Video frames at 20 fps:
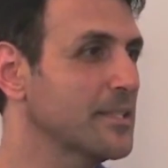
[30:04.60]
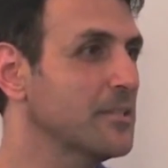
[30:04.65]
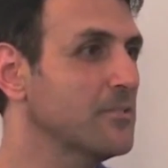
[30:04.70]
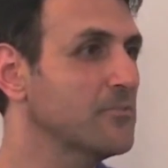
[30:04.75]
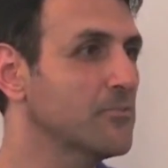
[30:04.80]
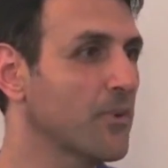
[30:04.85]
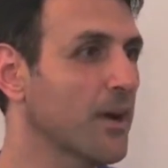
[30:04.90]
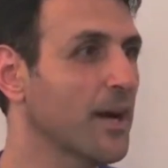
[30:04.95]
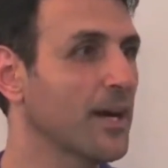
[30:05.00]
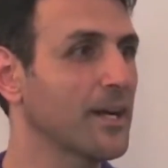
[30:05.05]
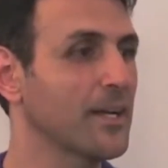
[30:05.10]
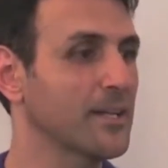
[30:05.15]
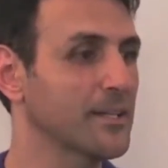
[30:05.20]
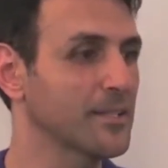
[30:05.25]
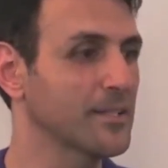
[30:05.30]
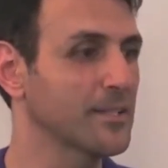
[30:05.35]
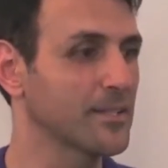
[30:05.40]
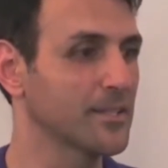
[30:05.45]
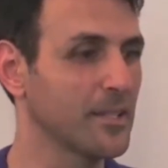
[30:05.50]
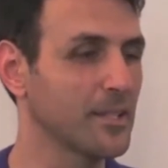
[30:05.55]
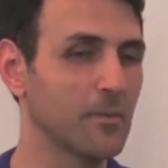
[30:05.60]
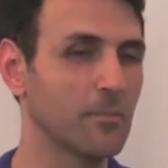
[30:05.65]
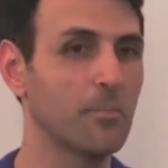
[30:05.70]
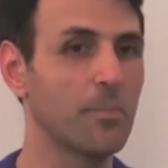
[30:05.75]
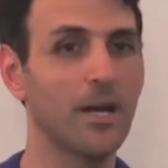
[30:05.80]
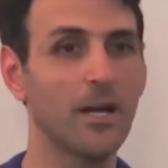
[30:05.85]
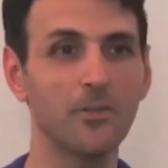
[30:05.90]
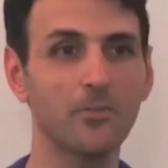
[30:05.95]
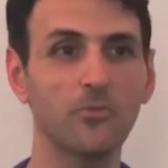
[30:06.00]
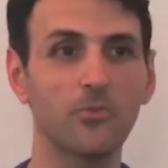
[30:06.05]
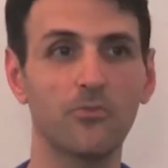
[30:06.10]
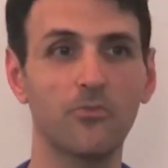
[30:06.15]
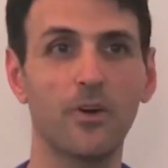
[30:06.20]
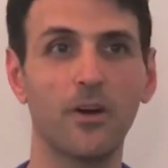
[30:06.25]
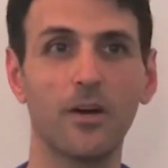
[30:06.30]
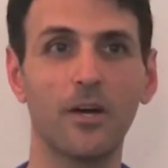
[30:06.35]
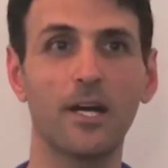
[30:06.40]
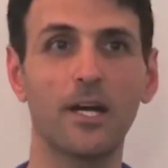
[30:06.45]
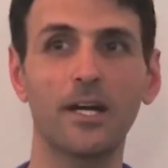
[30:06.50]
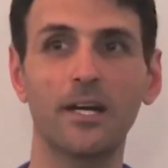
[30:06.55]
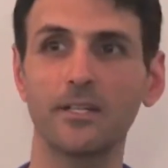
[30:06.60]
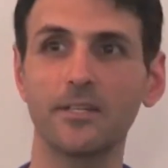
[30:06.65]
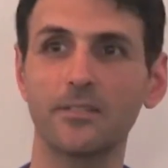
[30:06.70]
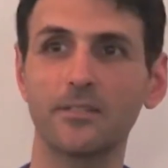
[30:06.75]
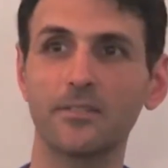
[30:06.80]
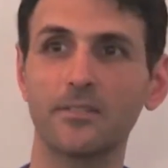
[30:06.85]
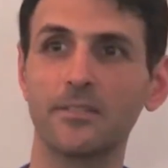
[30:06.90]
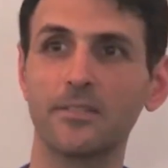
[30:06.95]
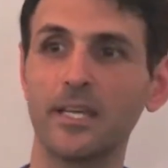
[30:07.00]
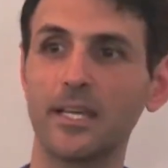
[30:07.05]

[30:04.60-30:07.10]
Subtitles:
divine part of our heart,